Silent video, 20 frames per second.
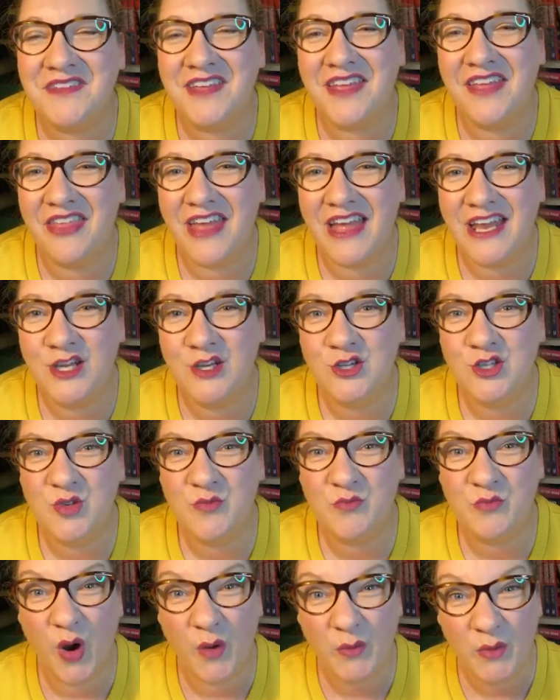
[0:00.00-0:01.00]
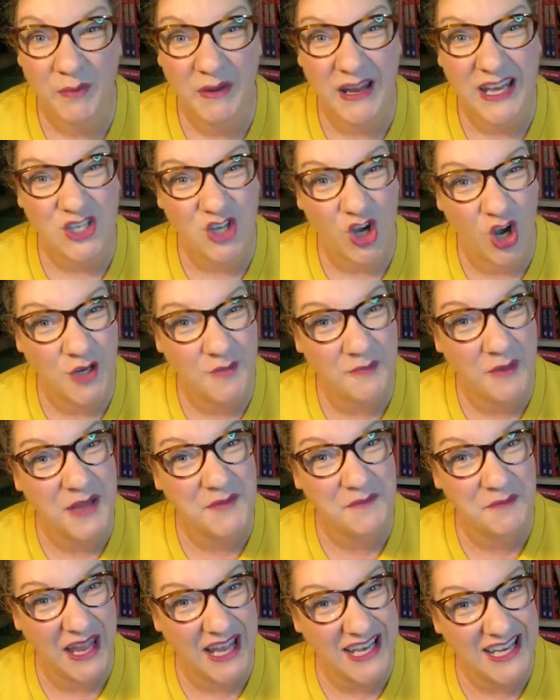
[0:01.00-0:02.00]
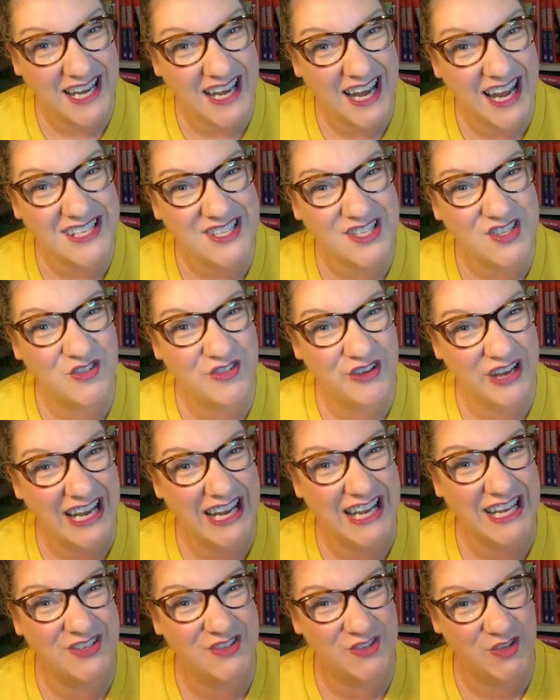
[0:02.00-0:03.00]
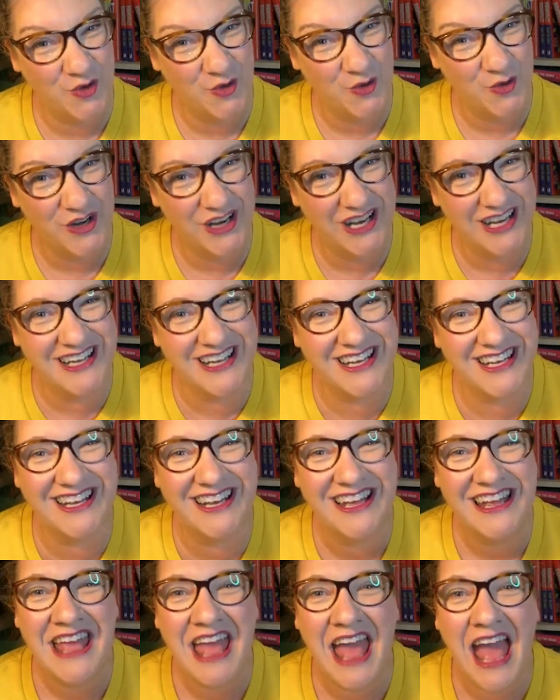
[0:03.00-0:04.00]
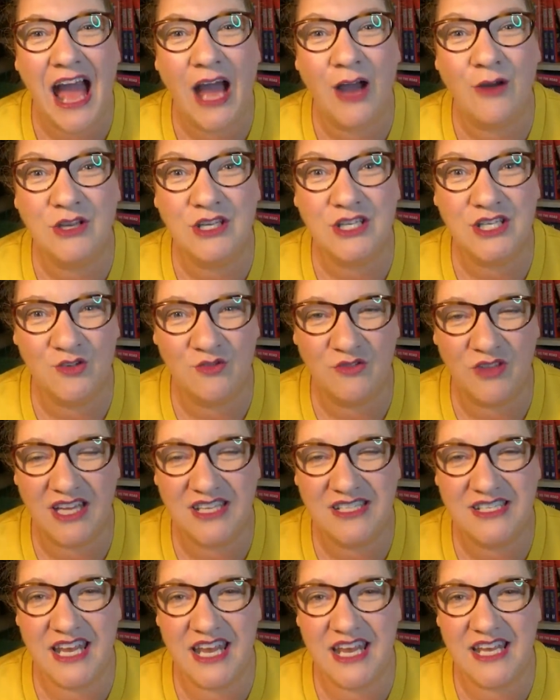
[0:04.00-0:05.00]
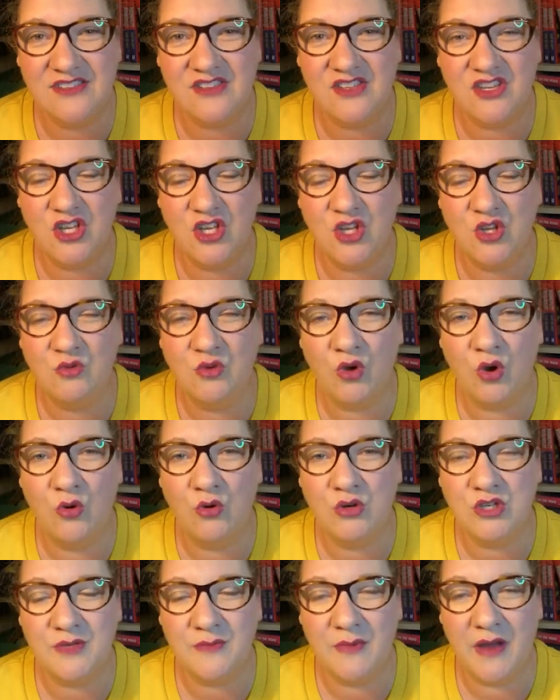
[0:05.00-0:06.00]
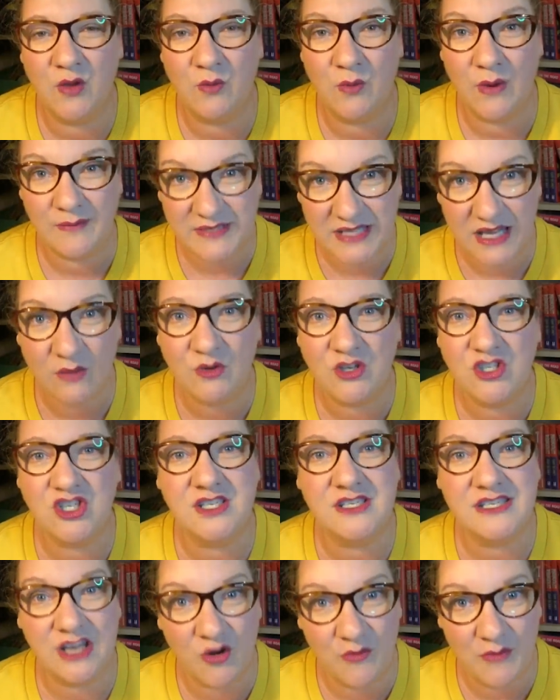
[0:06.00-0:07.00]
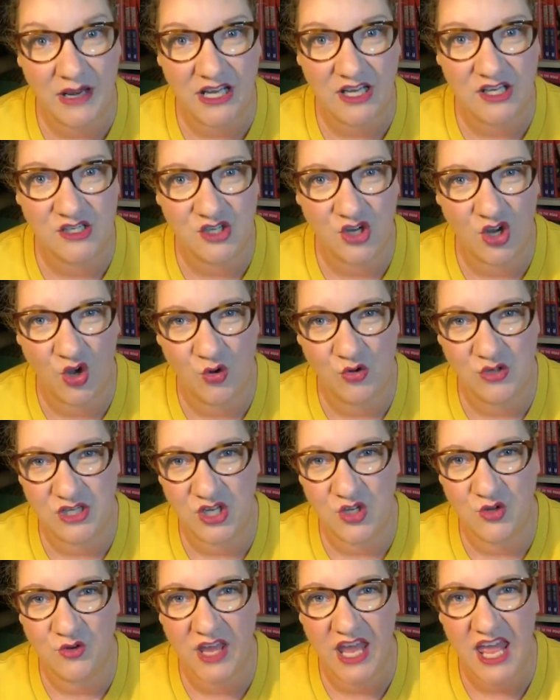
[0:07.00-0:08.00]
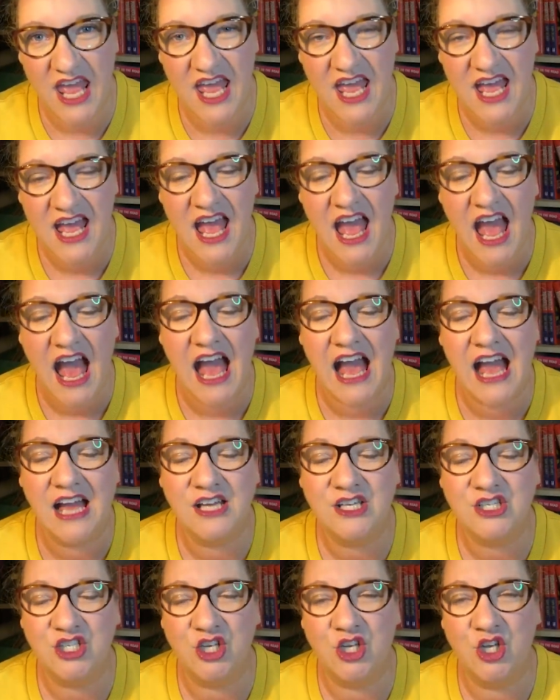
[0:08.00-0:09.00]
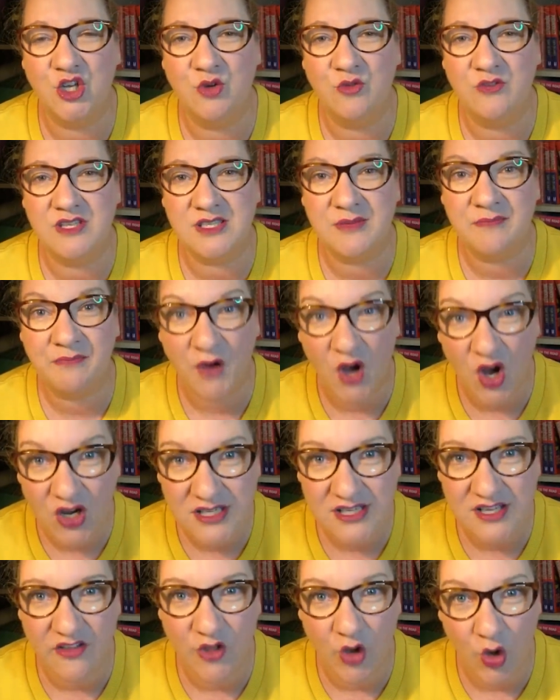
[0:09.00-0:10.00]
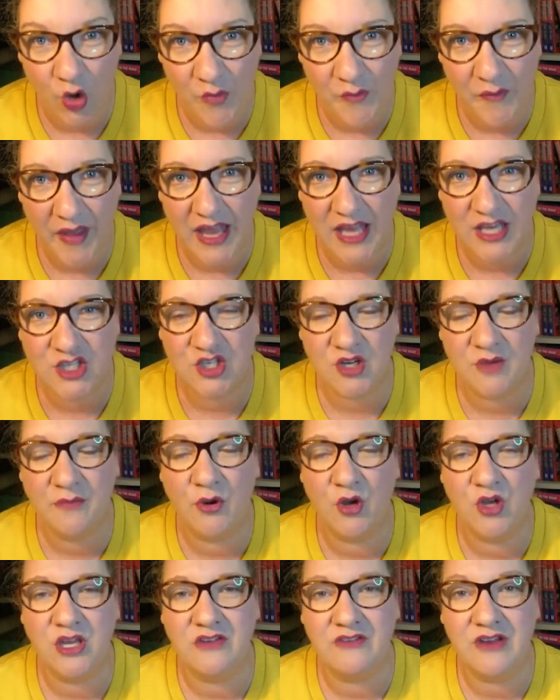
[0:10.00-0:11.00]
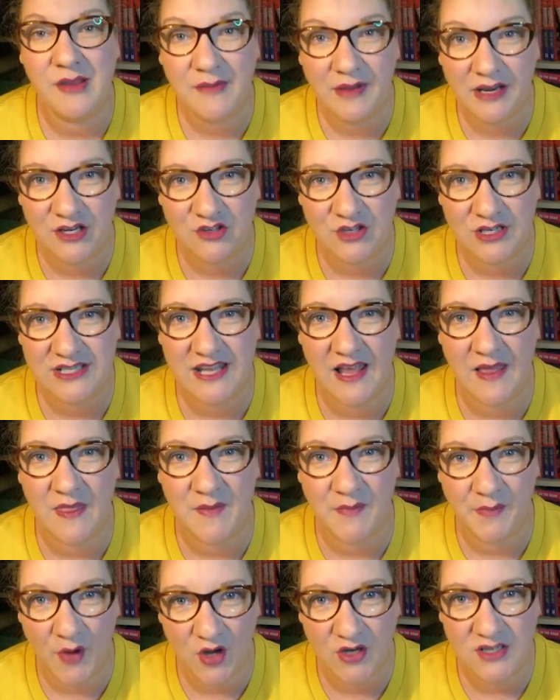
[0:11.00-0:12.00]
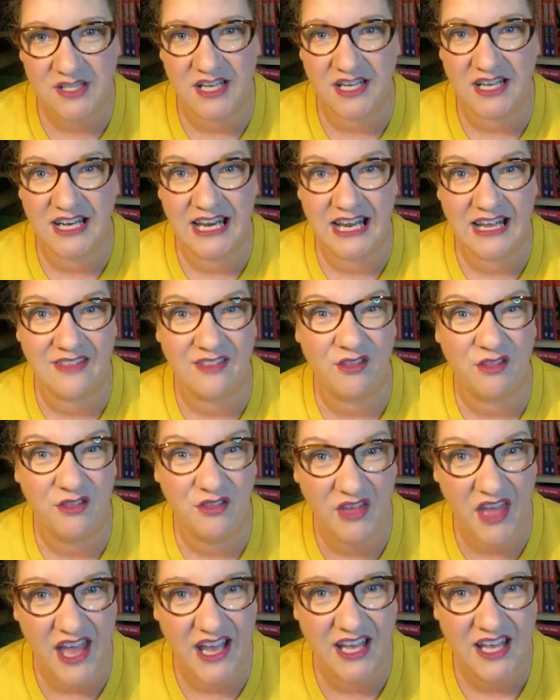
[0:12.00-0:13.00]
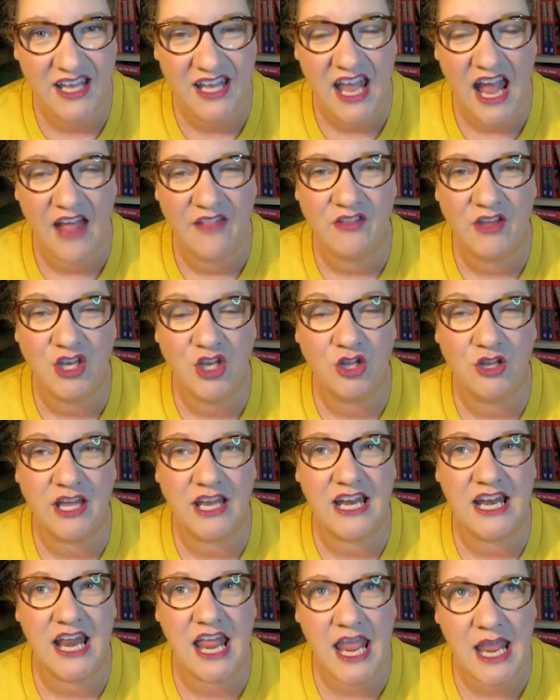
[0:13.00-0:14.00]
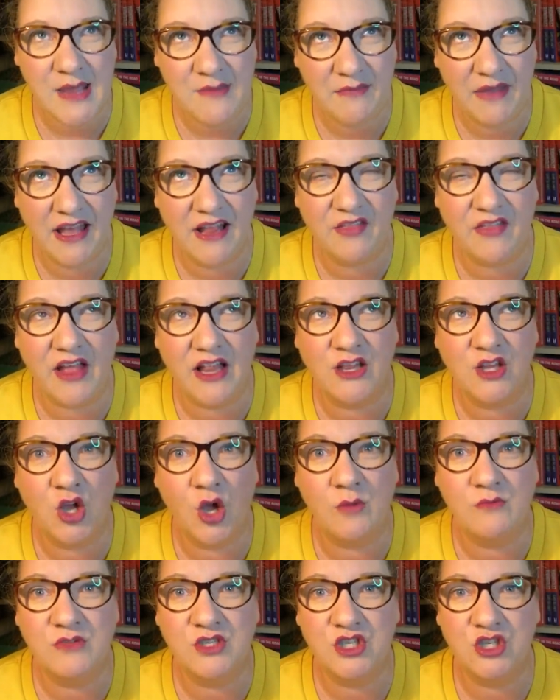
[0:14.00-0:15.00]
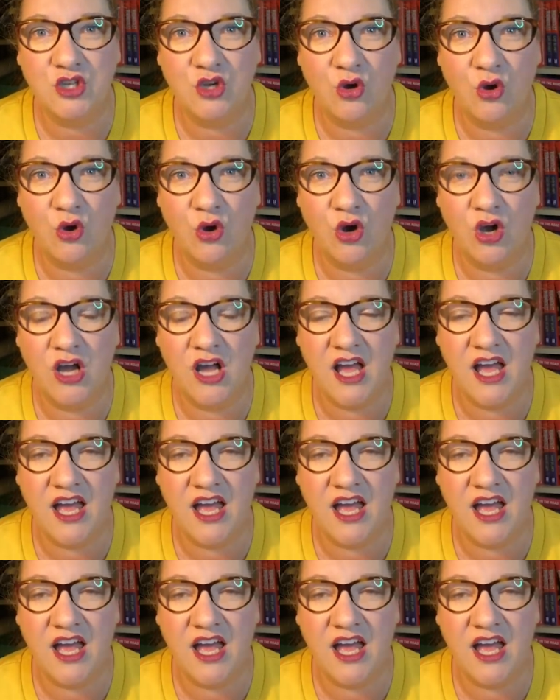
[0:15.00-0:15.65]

then you should probably join my mailing list really soon. How you do that is you go to my website, which is sarahmillican.co.uk, and there's a box on the homepage, put your email address in the box and click the thing, and then you'll get an email that'll come to your